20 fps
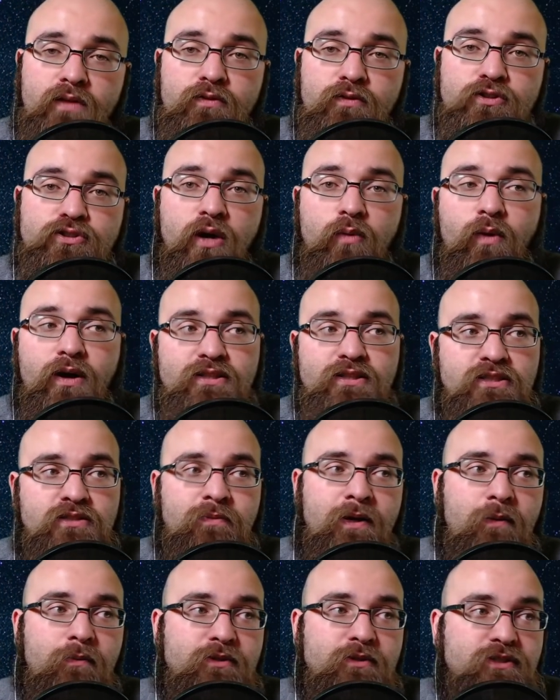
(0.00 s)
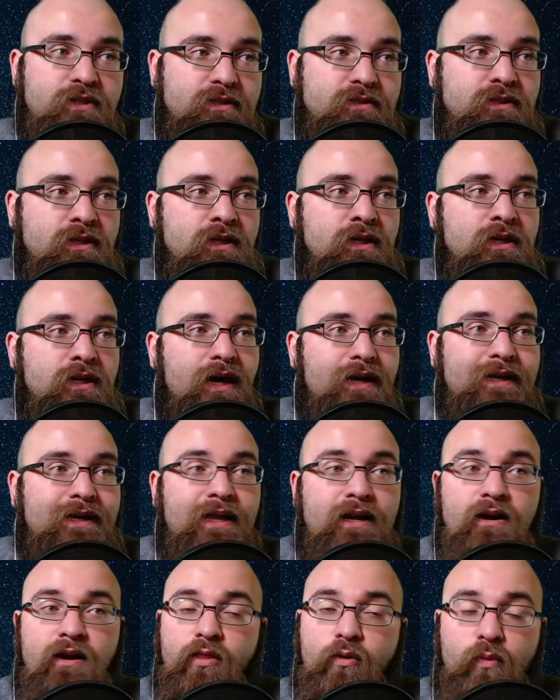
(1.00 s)
Deshaun Watson is my number six.
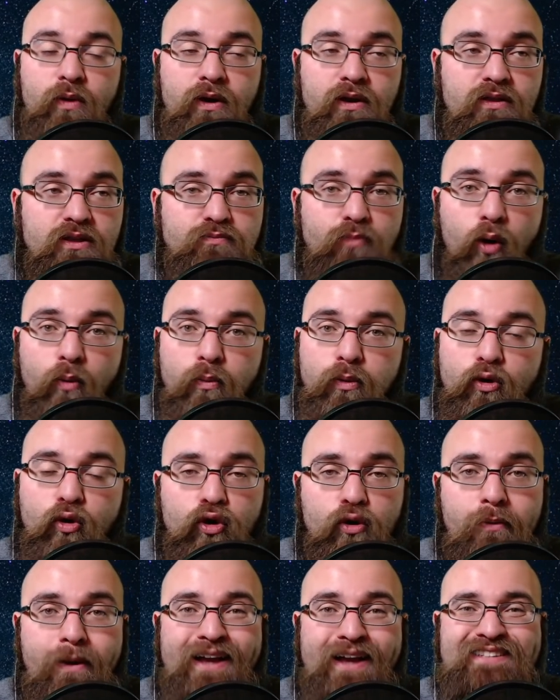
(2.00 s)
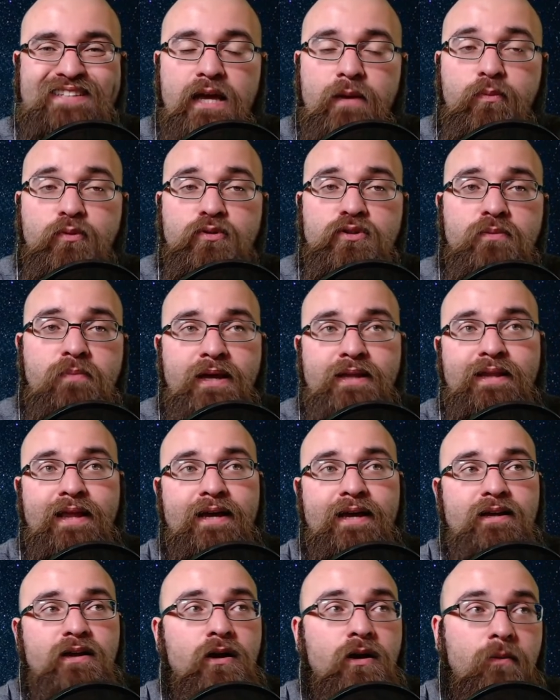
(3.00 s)
Again, another one of these mobile quarterbacks able to make
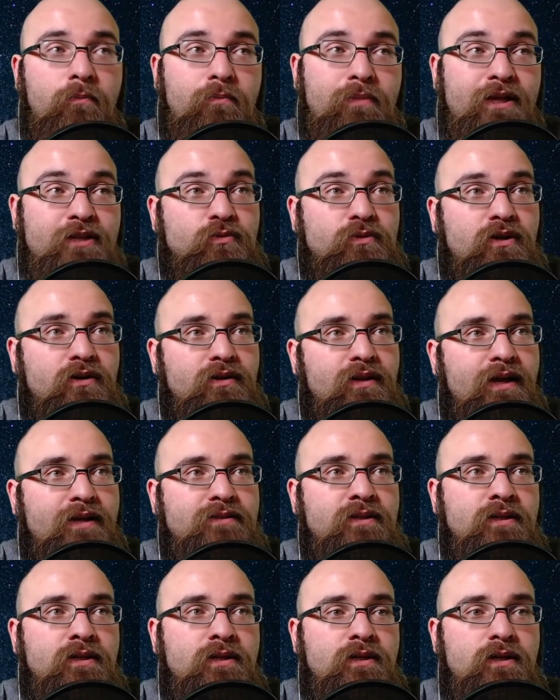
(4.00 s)
plays with their legs.